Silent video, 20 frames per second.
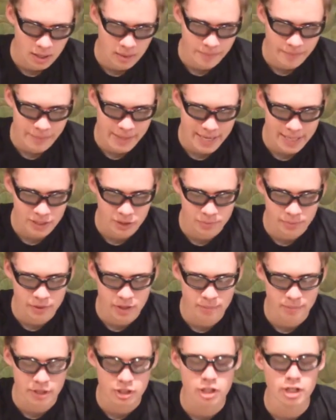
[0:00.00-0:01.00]
that's
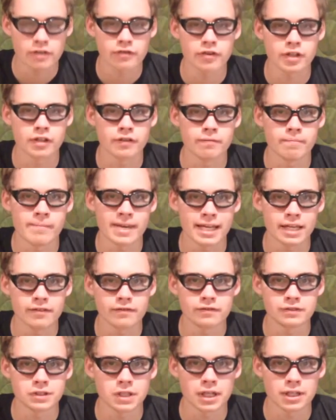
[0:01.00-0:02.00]
pretty much it for the main
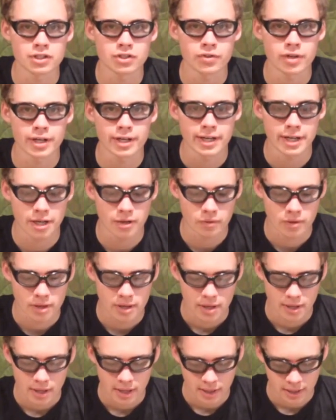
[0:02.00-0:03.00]
flaws right now.
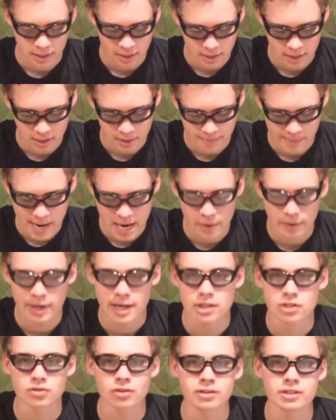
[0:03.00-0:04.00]
Now I
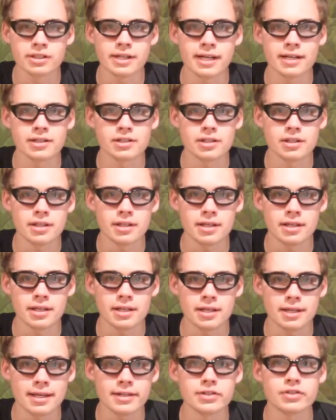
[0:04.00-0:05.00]
guess let's get into
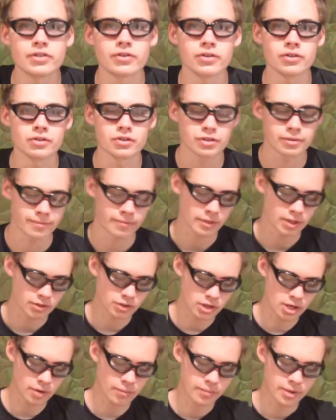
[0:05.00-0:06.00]
the internals.
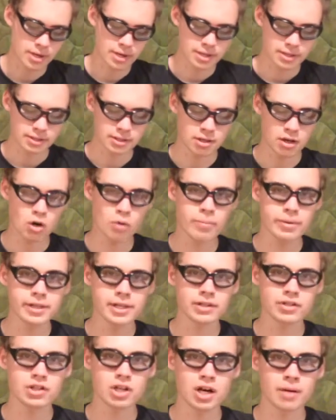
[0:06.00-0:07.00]
So, to open
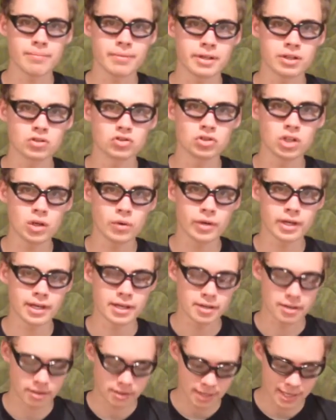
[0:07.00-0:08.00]
this up and load it
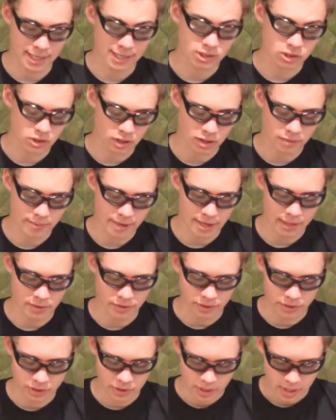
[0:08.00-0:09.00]
and install the
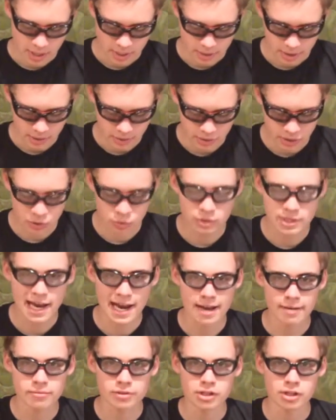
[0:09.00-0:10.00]
batteries, there are two
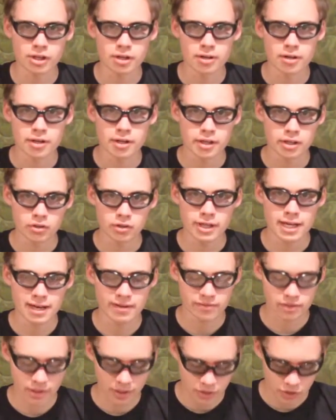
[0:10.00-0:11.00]
tabs here. You only
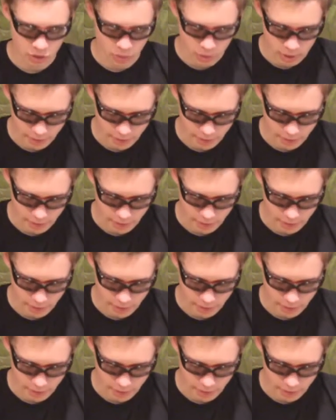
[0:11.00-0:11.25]
have to undo one